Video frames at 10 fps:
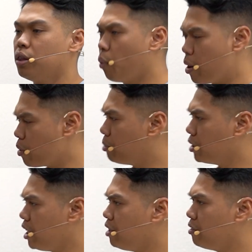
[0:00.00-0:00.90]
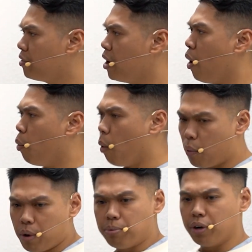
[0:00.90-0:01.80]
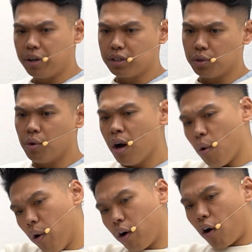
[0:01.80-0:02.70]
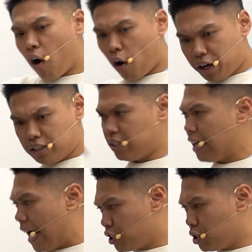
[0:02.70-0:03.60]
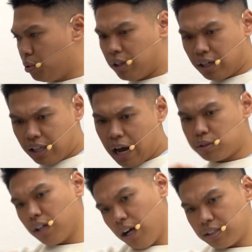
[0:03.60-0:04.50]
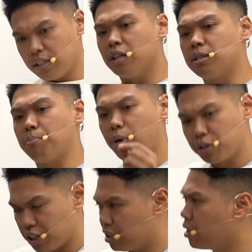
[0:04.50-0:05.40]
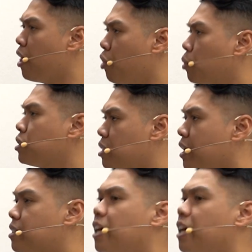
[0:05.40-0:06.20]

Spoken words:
The way we believe, what we put it to, what our heart is attached to that allows us to purchase those things.